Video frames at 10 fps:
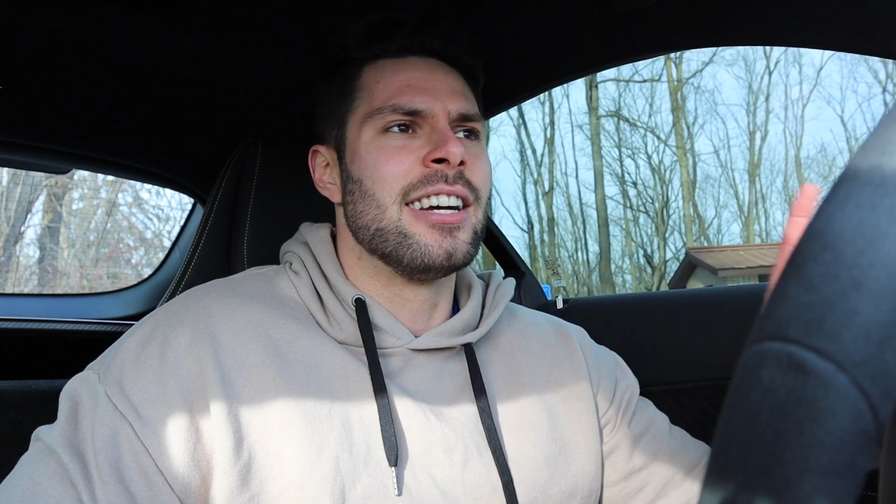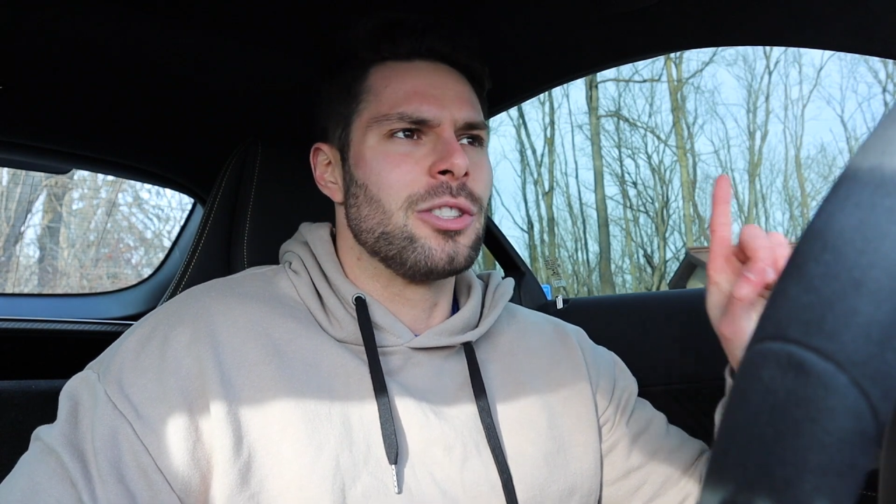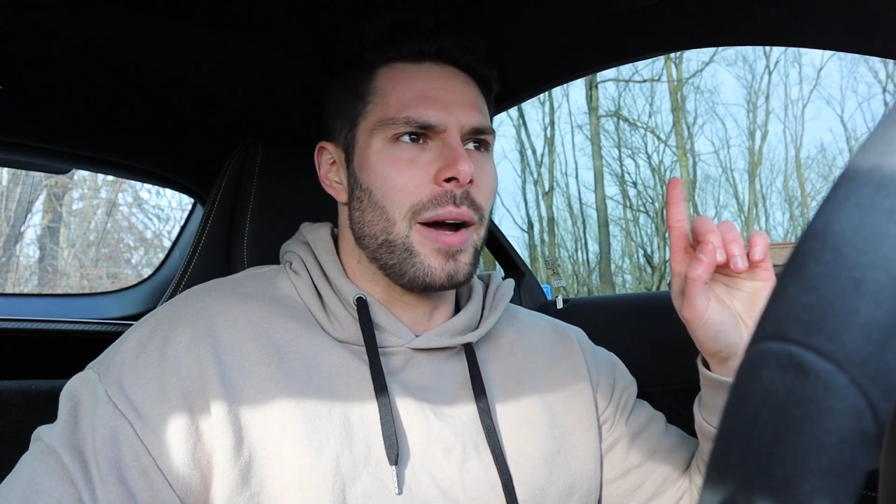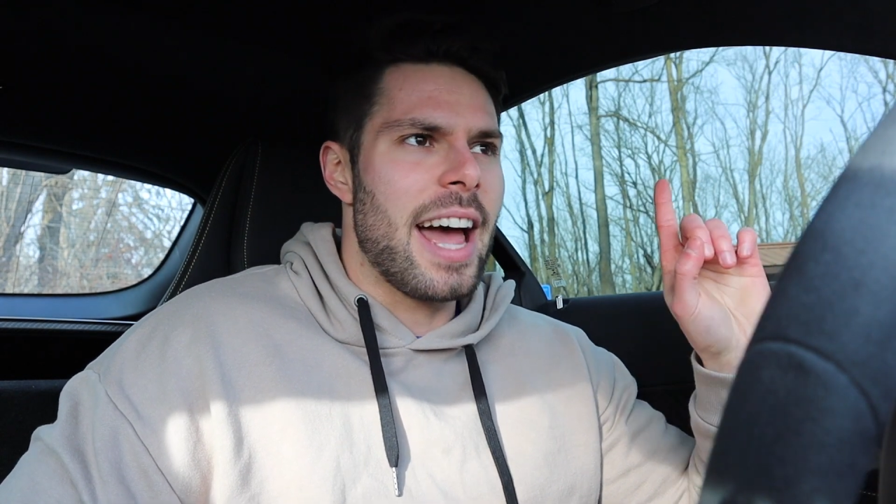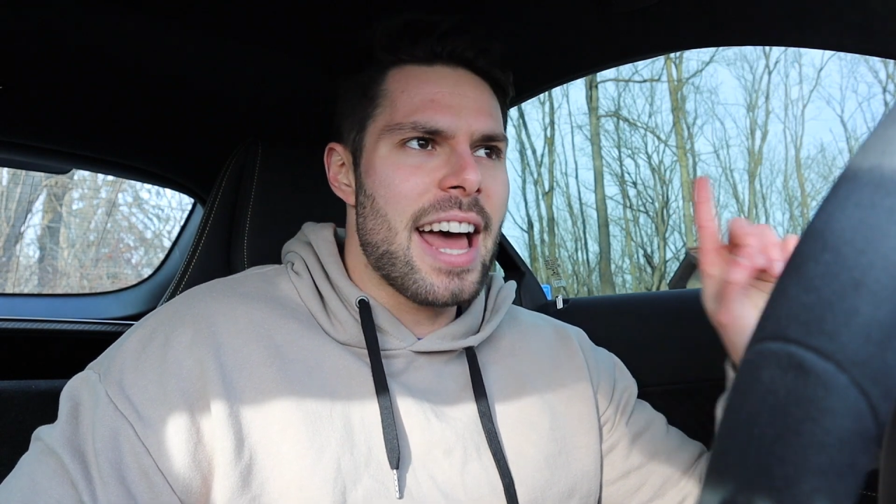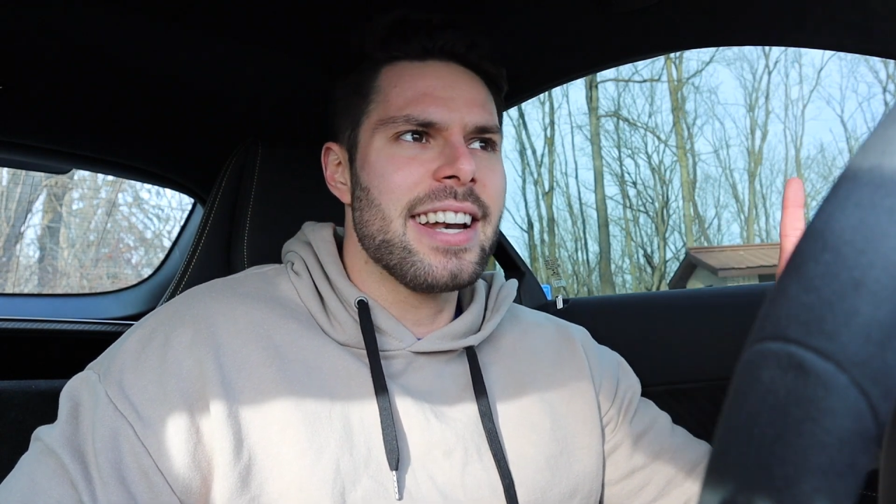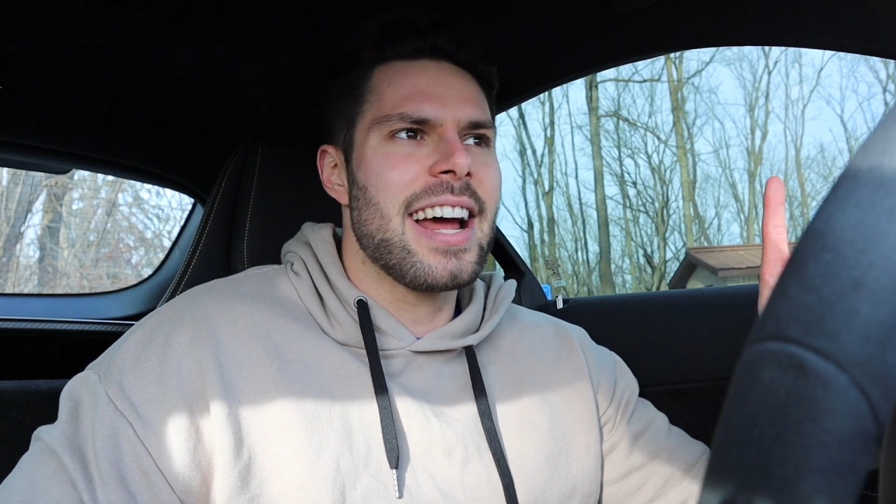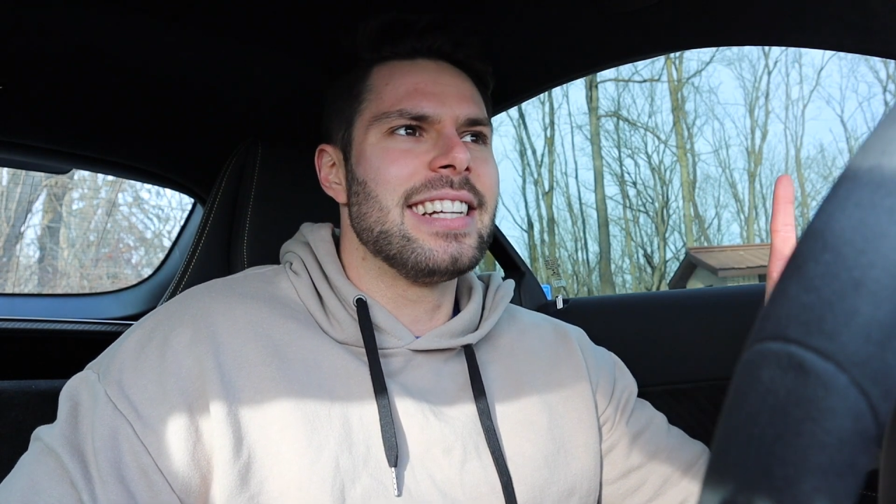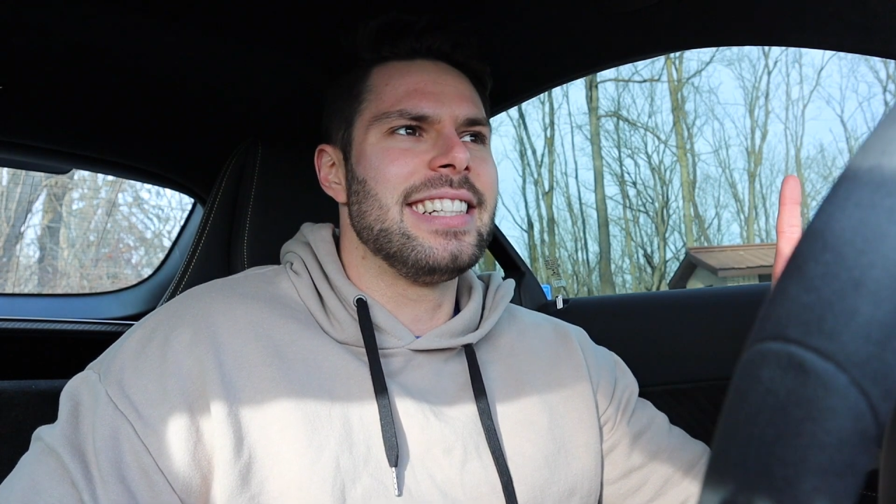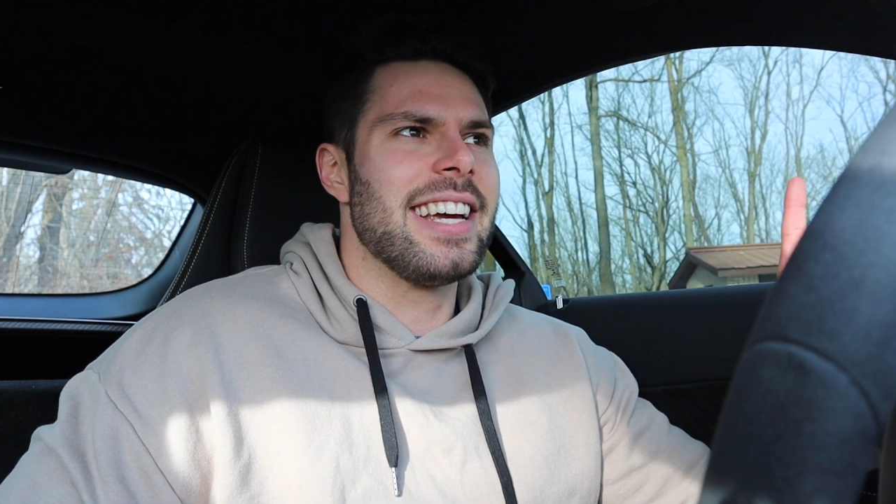So I had an
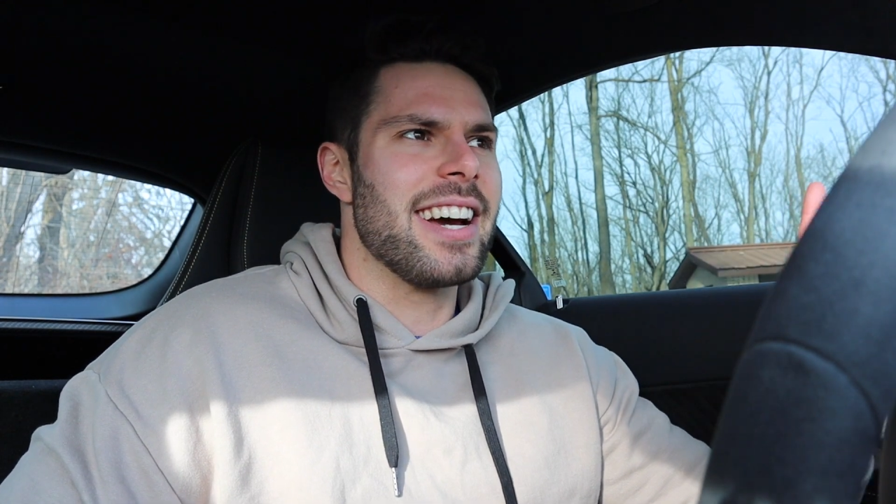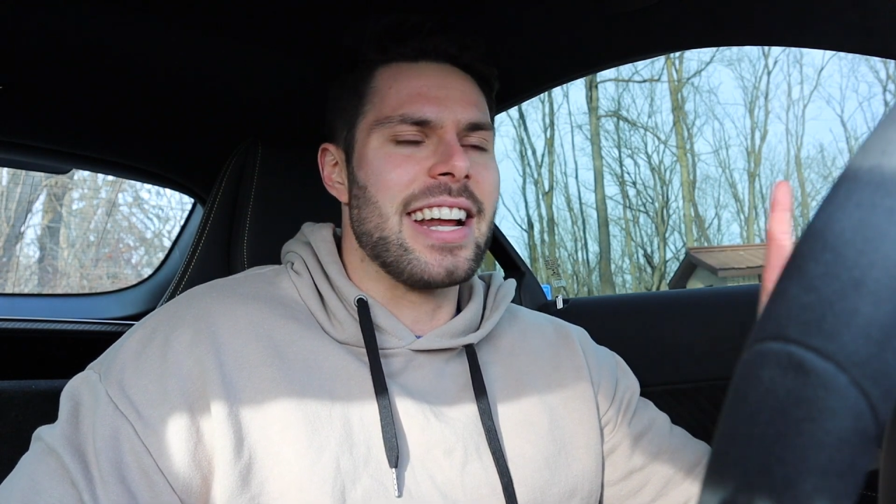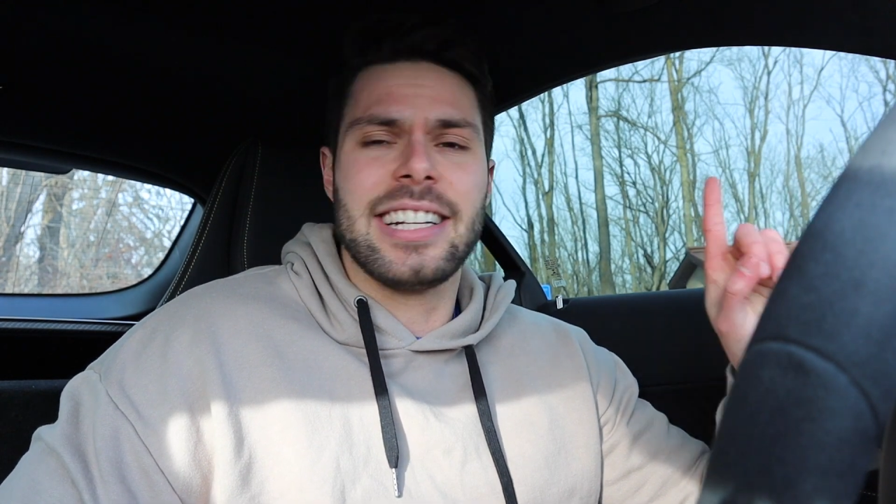idea, and I